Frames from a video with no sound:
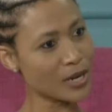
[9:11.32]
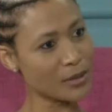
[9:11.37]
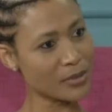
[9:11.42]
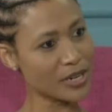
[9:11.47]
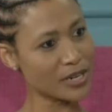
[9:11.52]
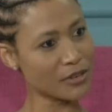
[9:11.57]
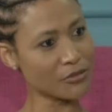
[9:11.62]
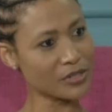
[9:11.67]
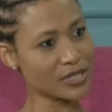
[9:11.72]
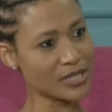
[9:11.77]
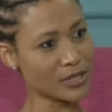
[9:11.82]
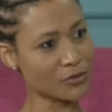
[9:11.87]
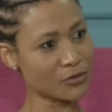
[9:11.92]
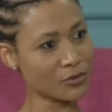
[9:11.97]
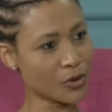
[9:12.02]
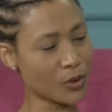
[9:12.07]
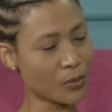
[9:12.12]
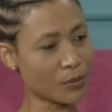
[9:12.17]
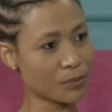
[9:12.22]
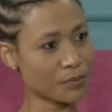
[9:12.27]
benefited
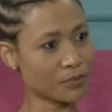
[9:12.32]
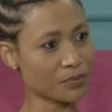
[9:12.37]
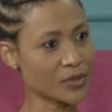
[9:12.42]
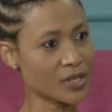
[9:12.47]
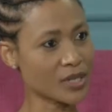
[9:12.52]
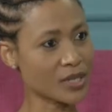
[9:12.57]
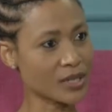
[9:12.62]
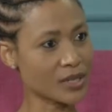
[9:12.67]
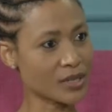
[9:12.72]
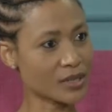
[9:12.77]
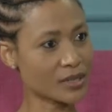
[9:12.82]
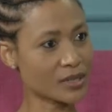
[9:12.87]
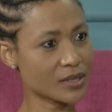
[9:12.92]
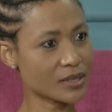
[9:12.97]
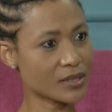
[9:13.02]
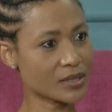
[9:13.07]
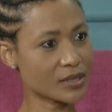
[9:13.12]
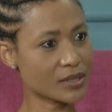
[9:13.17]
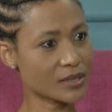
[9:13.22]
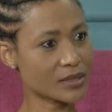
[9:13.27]
from
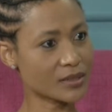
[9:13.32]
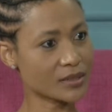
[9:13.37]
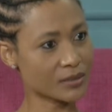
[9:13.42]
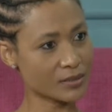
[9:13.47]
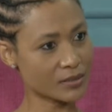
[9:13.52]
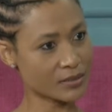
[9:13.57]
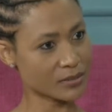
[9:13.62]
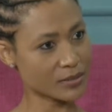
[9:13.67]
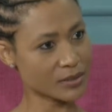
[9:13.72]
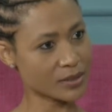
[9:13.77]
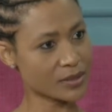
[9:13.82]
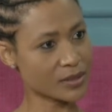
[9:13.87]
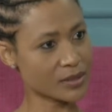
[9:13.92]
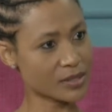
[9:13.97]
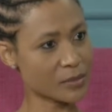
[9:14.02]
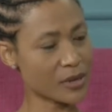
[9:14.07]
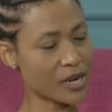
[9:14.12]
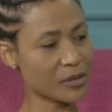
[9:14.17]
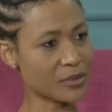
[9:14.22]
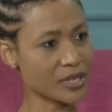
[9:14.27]
the
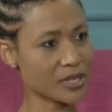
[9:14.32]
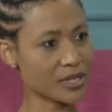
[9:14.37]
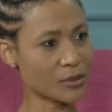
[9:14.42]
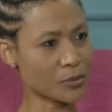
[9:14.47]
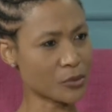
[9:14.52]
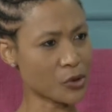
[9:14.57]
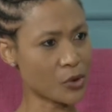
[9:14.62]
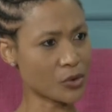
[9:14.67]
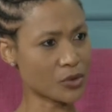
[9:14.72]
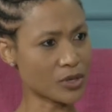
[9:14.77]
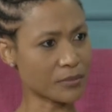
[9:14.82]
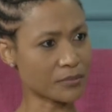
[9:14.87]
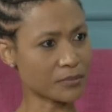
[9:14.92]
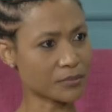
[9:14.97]
department and the program?